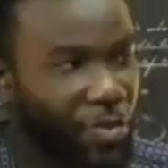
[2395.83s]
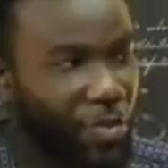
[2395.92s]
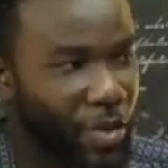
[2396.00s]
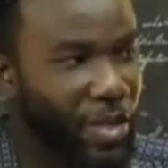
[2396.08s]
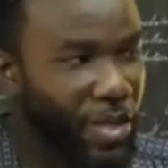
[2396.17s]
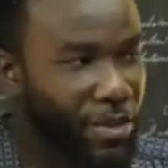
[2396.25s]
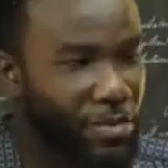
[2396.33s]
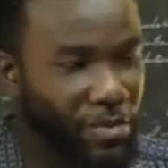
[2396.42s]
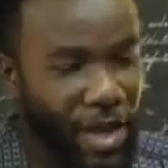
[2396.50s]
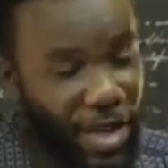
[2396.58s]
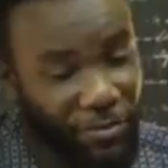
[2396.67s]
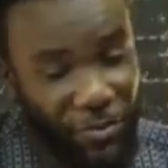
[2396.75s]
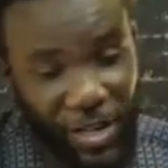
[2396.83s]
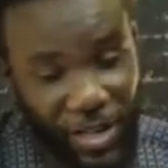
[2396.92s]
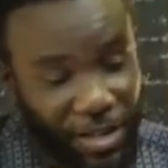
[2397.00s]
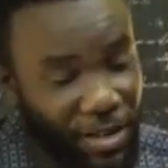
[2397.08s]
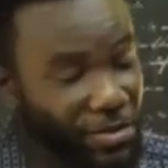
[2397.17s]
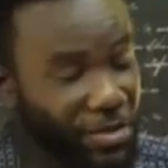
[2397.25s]
when it comes to. I have tried
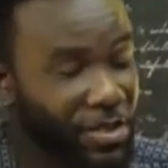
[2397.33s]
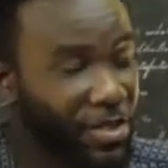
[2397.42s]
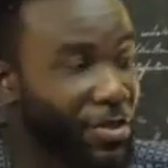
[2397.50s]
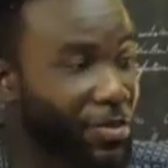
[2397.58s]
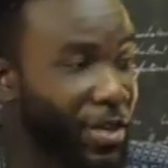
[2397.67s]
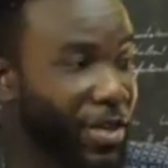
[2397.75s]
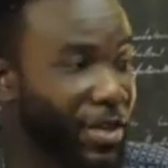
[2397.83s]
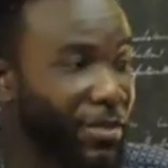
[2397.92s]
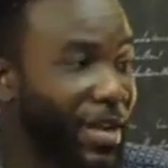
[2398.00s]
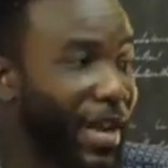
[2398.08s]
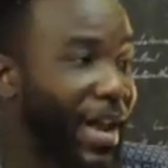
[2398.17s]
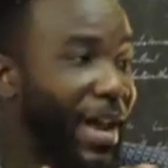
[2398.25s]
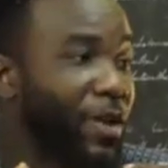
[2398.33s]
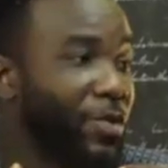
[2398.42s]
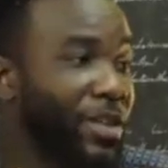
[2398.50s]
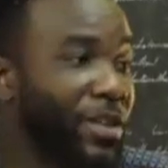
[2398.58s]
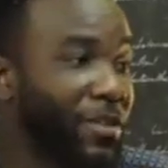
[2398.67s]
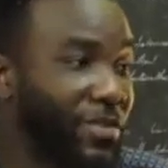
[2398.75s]
adoption anyway. I mean, I
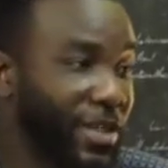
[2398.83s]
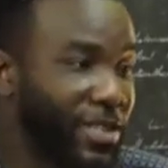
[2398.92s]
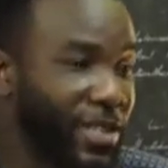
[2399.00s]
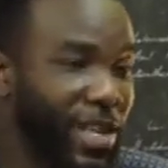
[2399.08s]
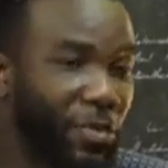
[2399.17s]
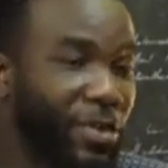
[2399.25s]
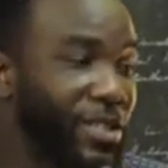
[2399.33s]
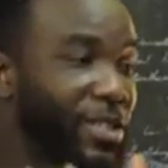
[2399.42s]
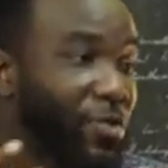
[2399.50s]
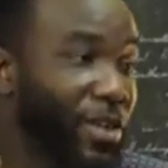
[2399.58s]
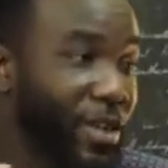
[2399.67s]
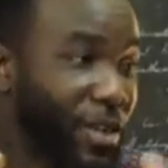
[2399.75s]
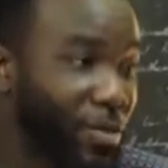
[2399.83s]
only love kids, and I wanted to adopt